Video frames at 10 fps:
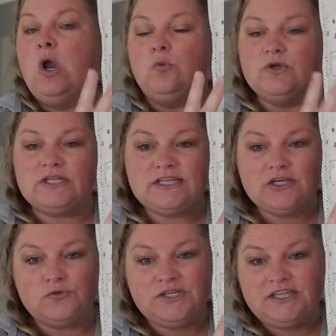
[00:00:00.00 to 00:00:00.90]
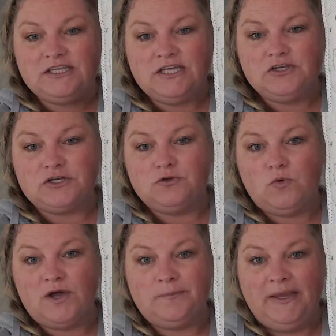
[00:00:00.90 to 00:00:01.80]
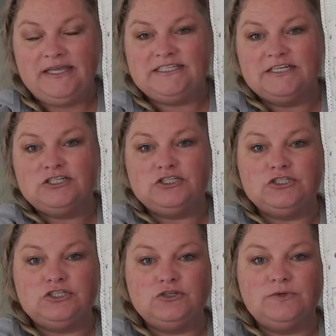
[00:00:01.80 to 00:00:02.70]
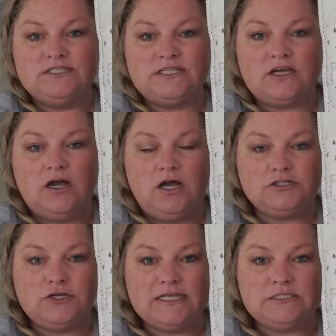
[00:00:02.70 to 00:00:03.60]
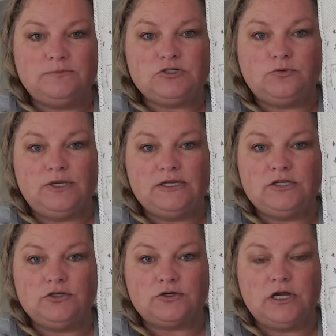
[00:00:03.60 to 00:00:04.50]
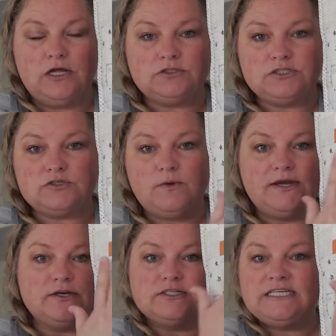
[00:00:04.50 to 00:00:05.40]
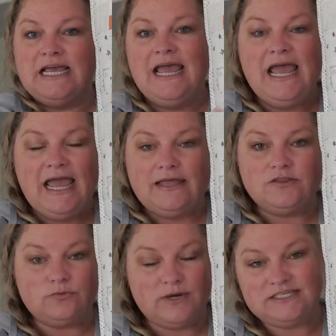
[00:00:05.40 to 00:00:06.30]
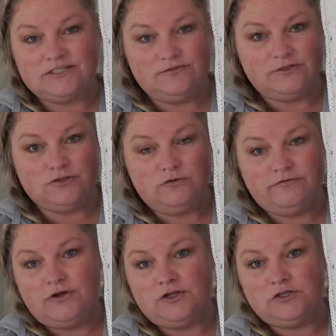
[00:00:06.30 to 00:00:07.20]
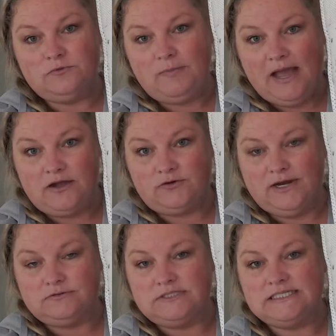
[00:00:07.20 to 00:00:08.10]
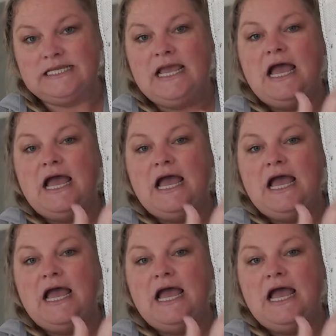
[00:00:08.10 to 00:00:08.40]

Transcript: Really, the only thing that you're going to want to pay attention to is the contrast between your colored squares and the rest of your low volume backgrounds.